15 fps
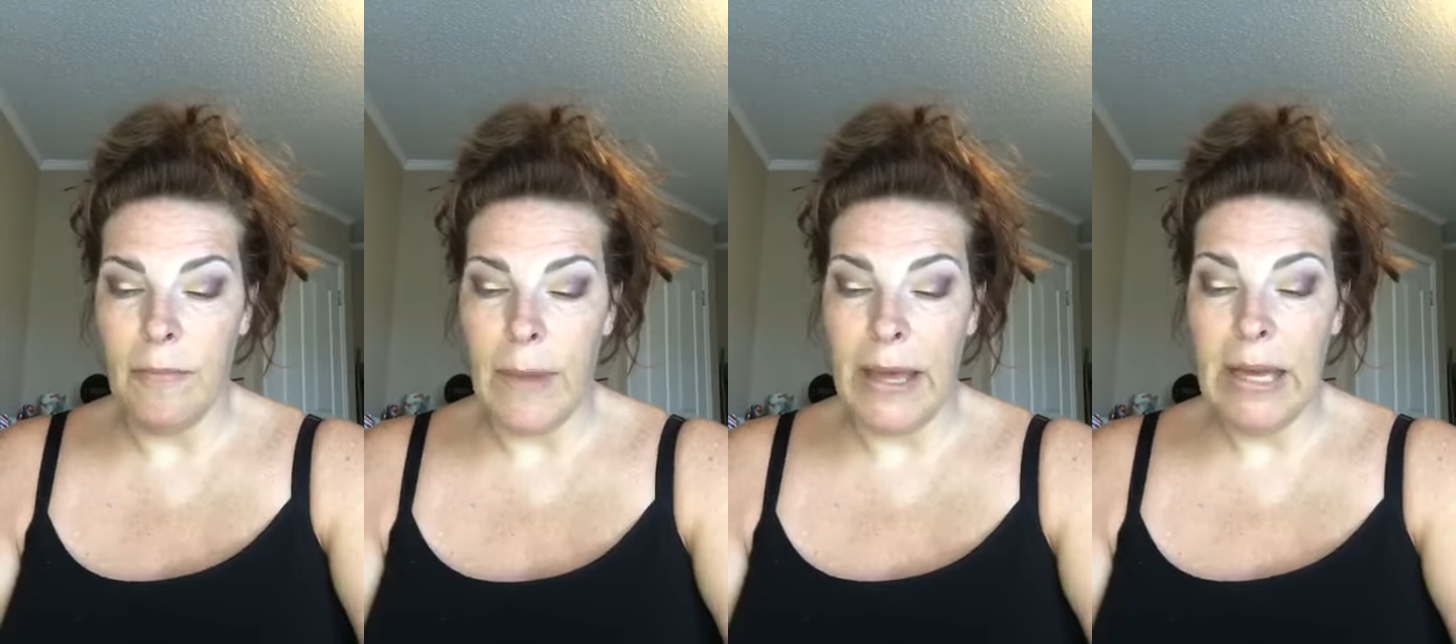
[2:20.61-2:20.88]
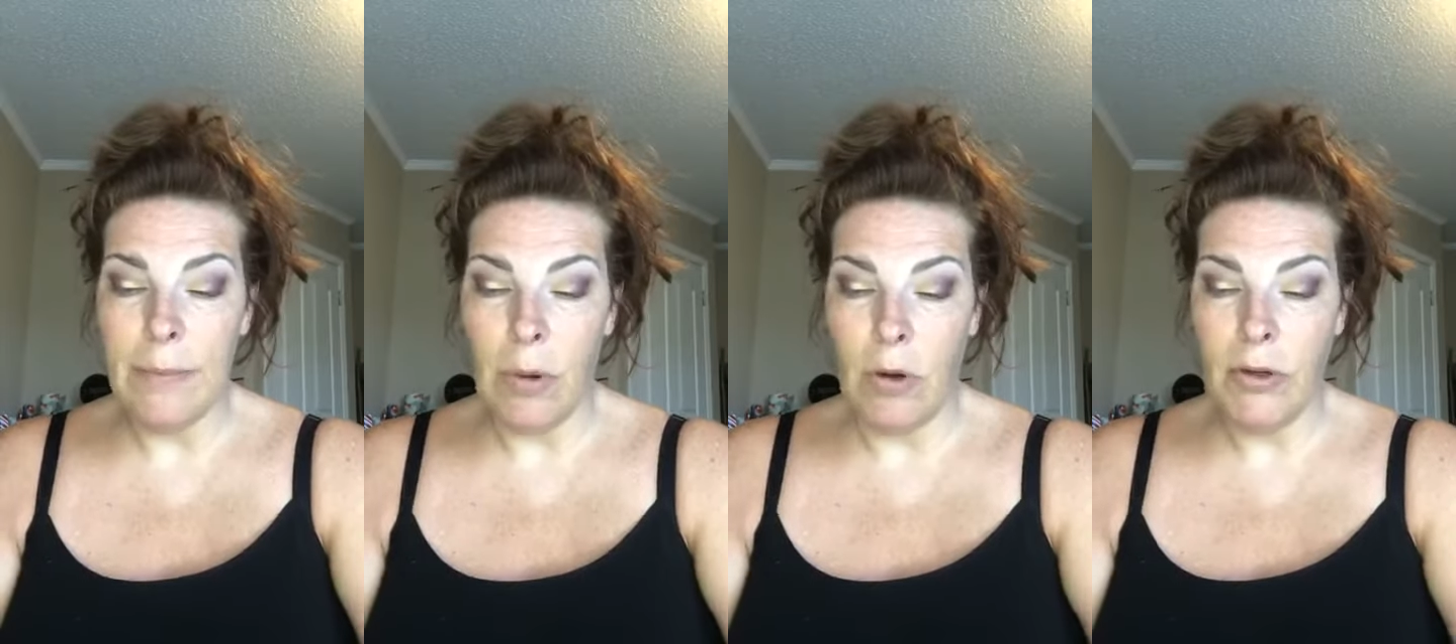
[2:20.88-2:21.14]

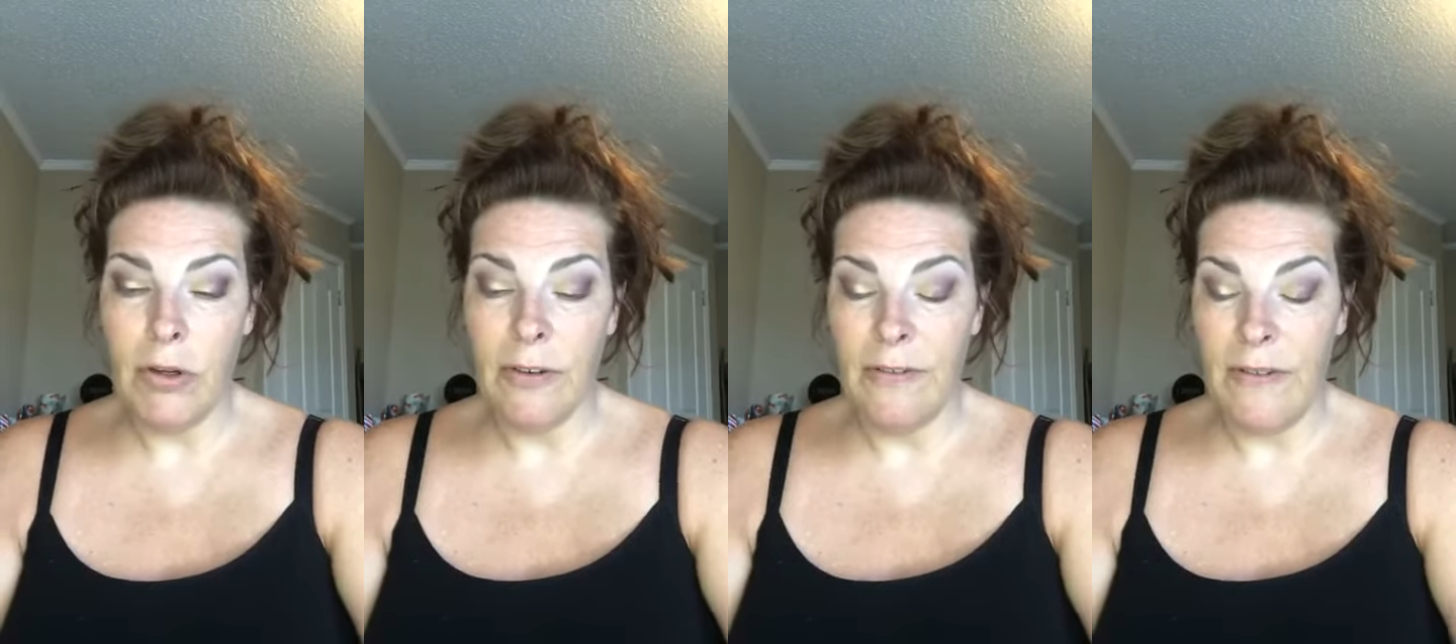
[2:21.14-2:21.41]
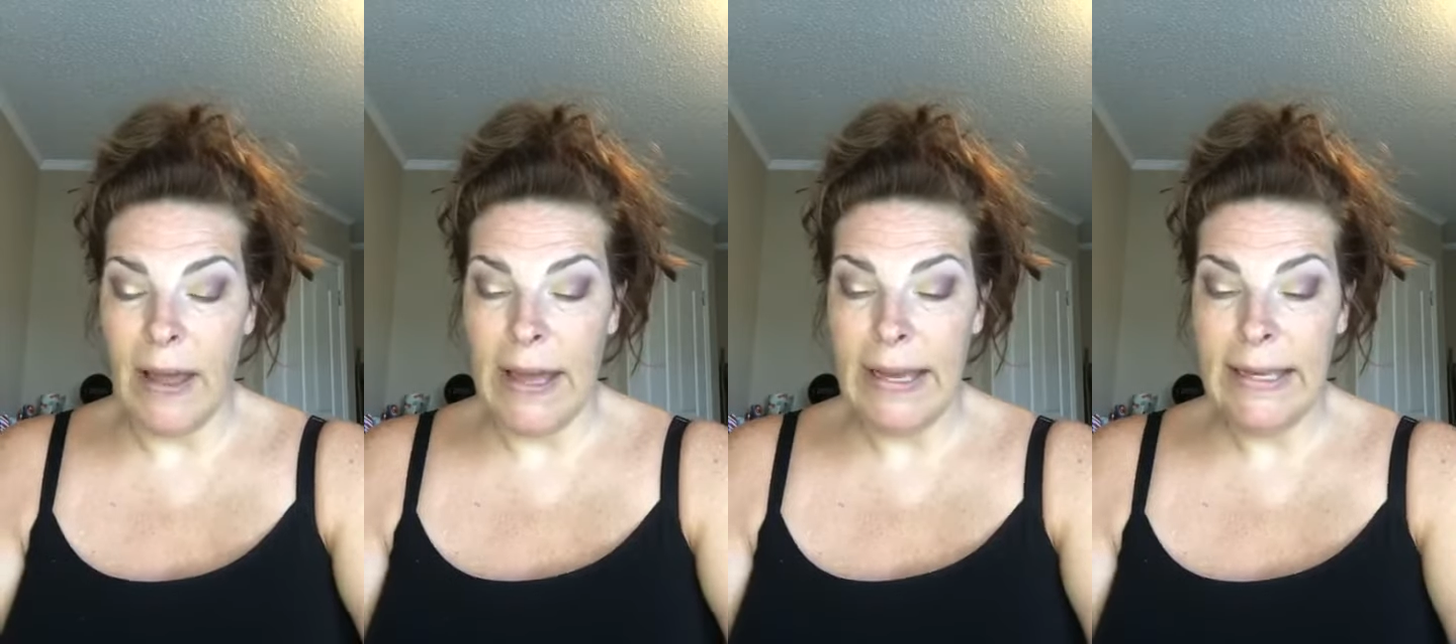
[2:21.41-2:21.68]
makeup on your
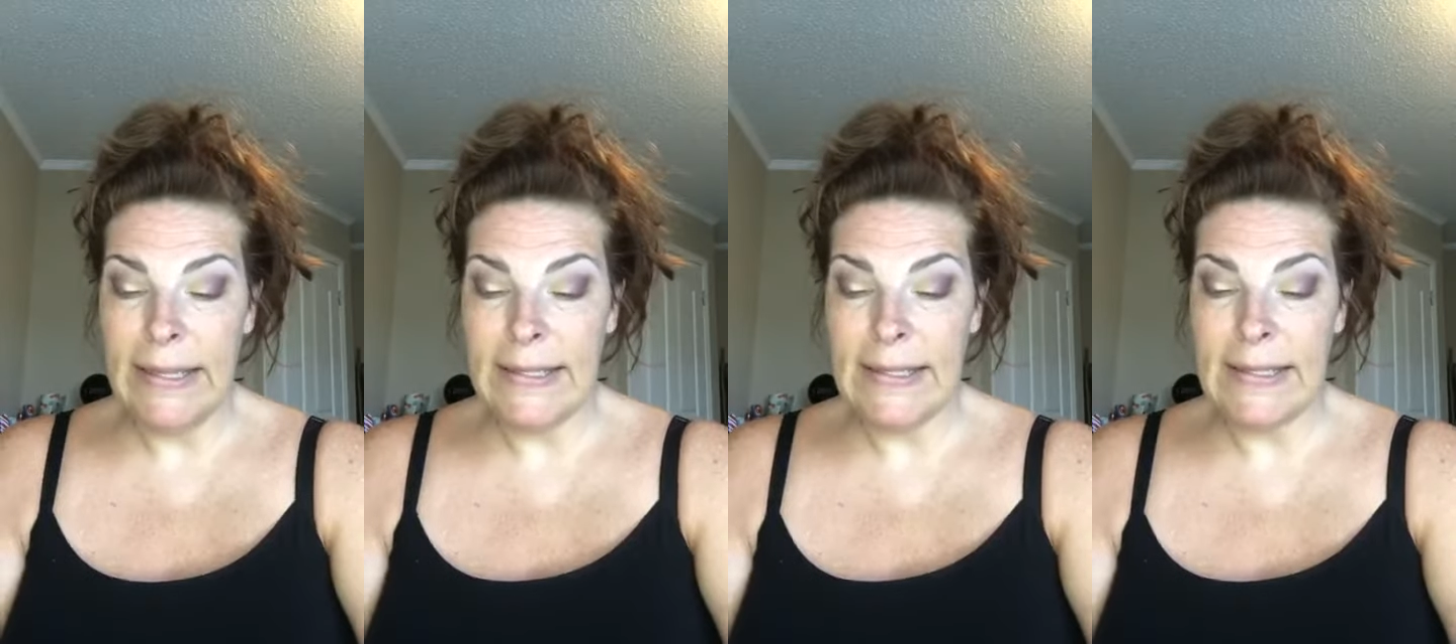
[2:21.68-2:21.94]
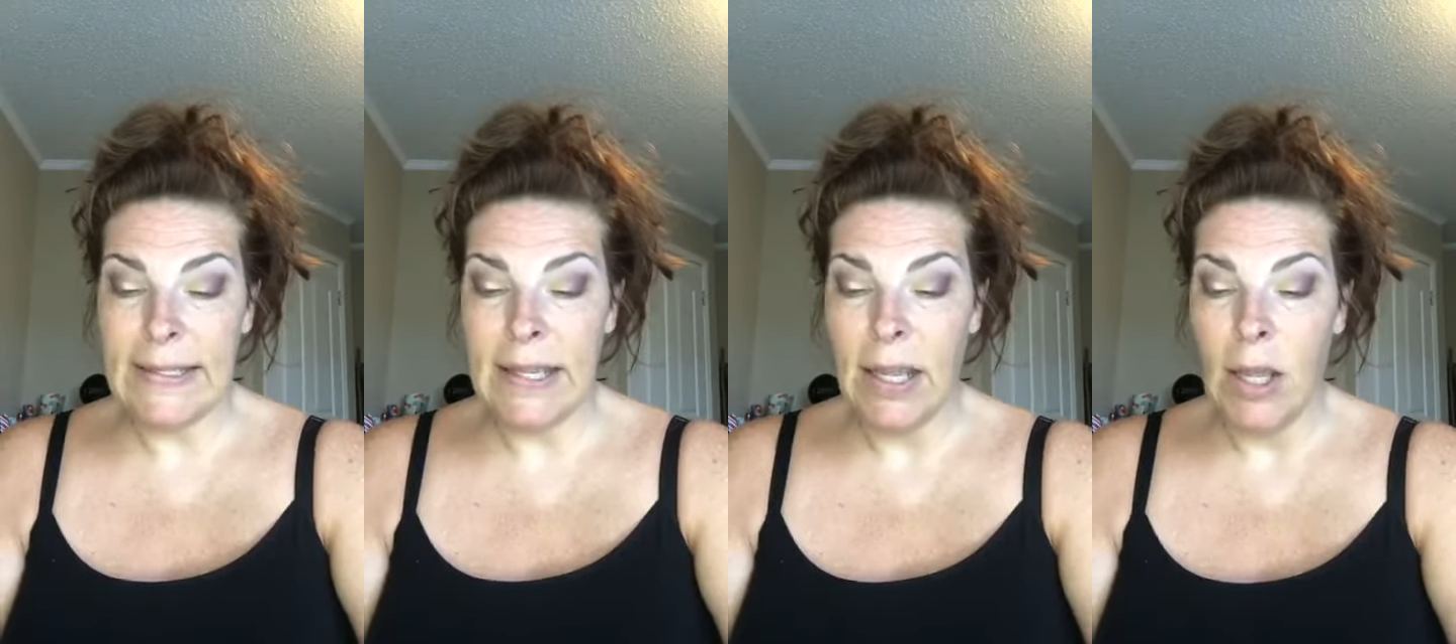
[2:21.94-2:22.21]

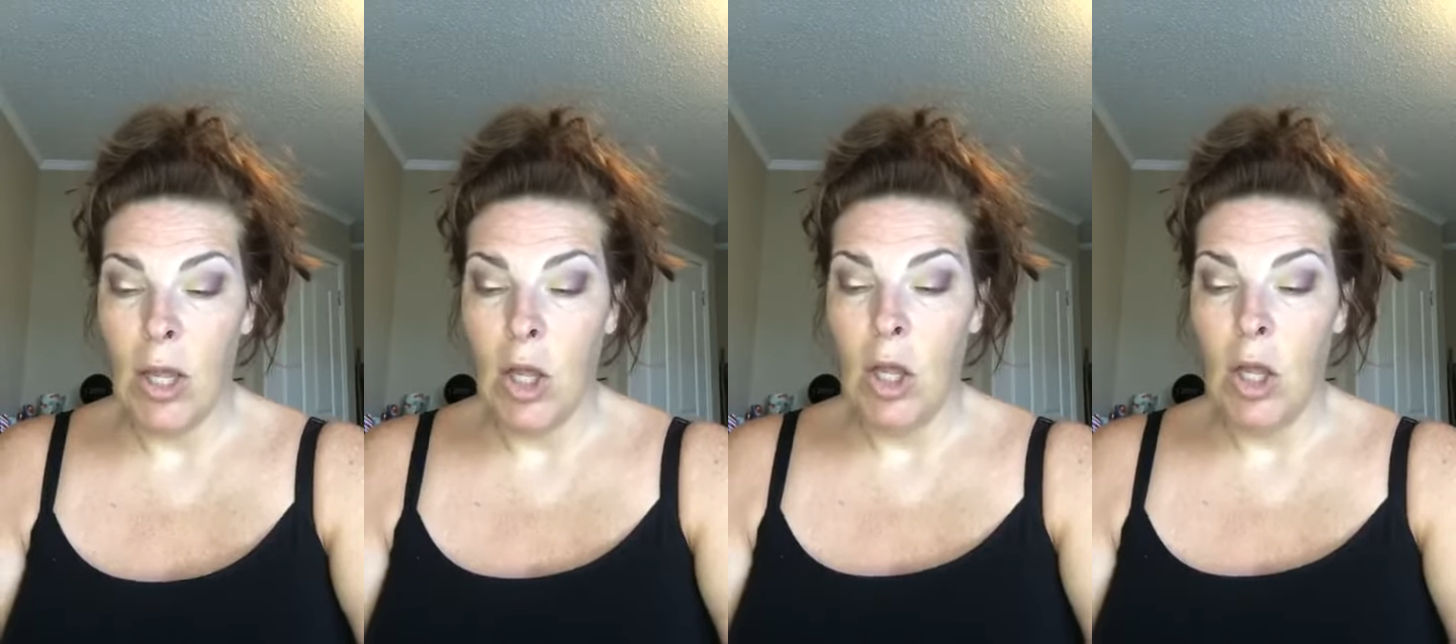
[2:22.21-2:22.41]
face,